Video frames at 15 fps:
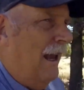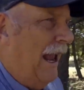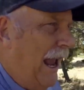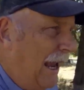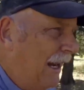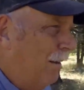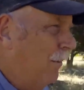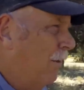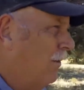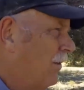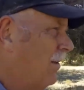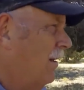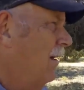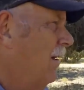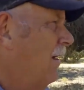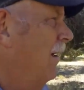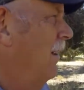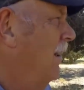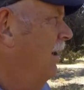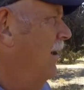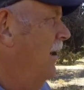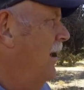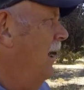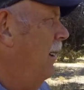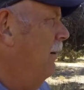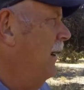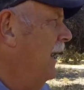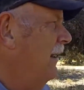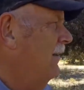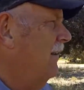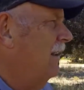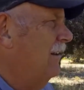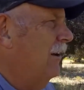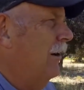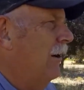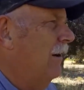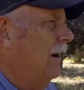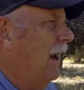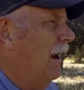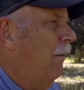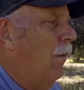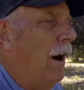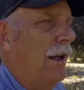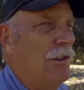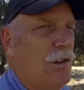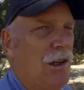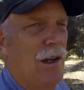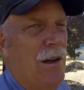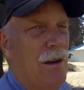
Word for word: Animals, I mean, I sit there and I watch